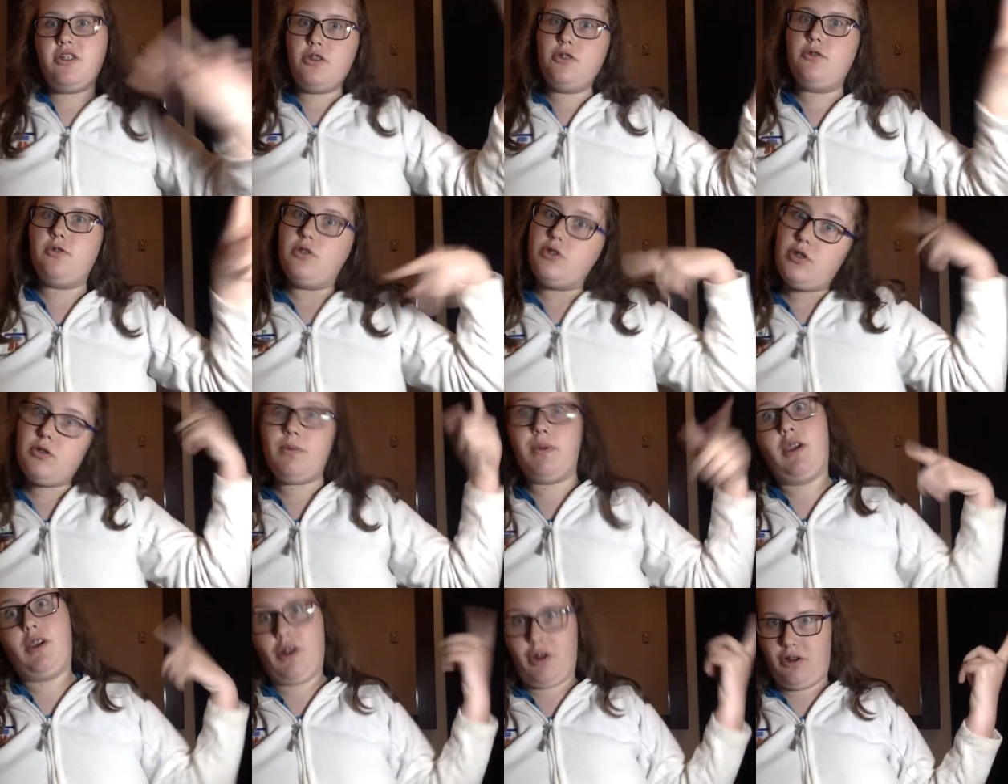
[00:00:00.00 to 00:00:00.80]
Two
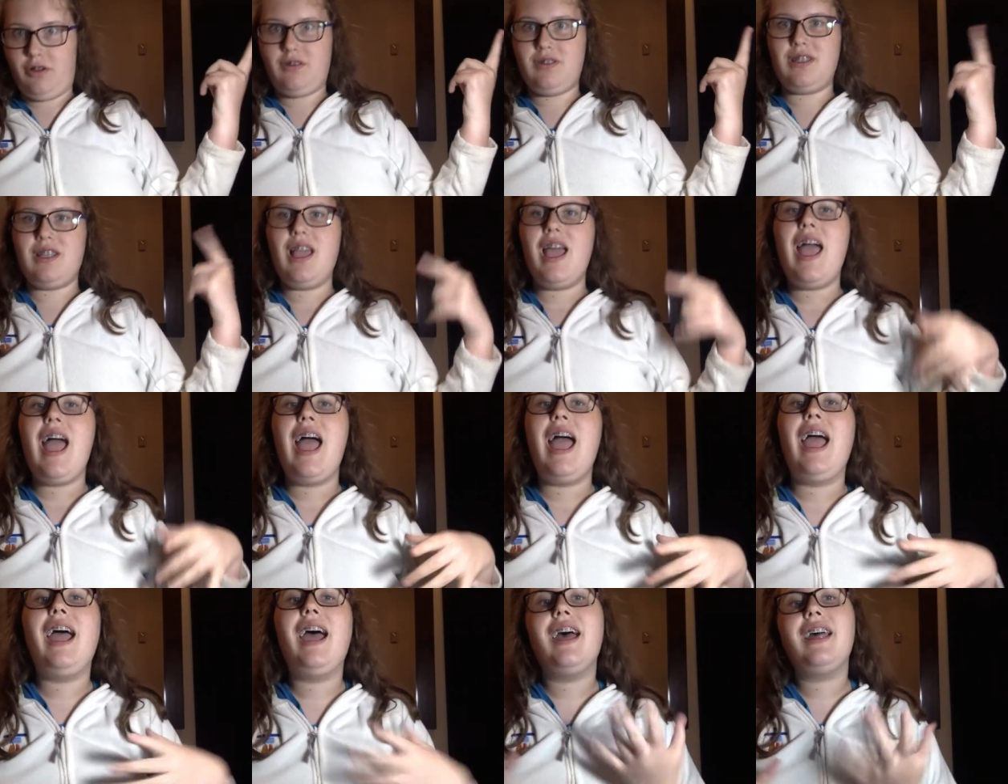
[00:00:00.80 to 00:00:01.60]
Stupid Girls,
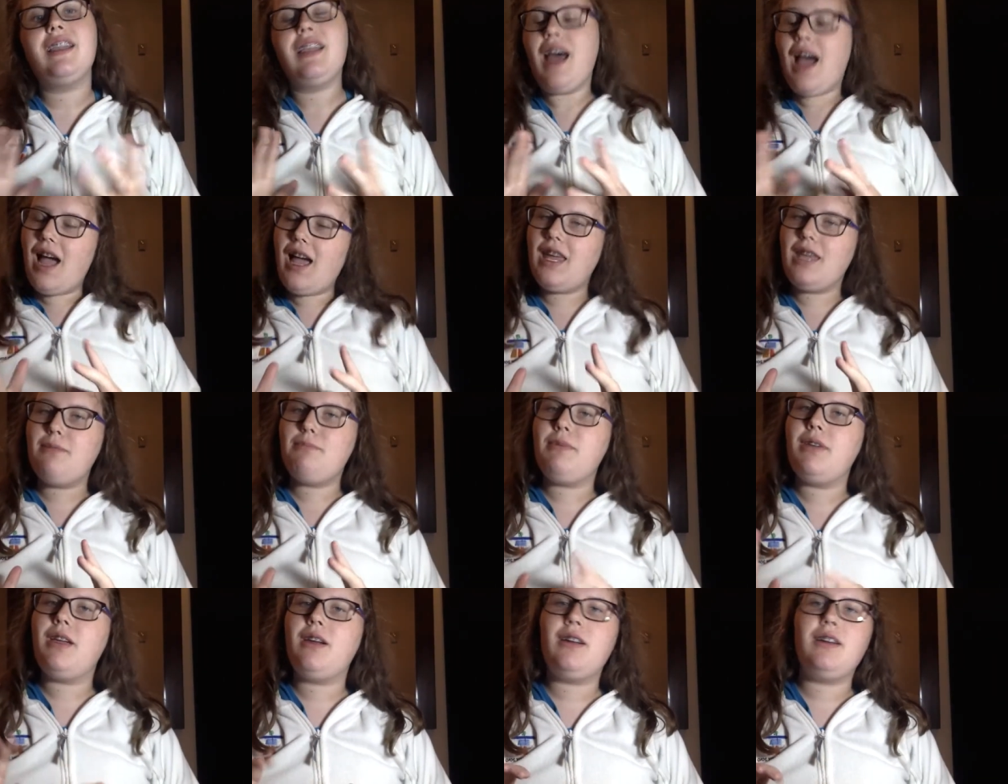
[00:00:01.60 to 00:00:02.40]
and I am
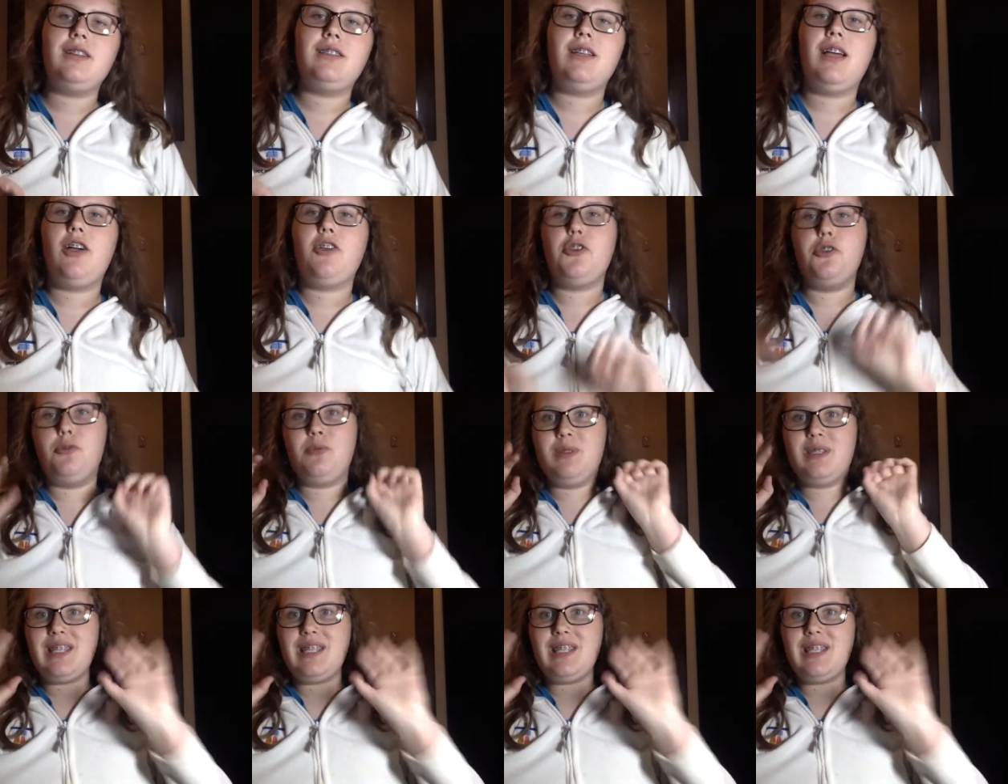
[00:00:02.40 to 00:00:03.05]
here to tell you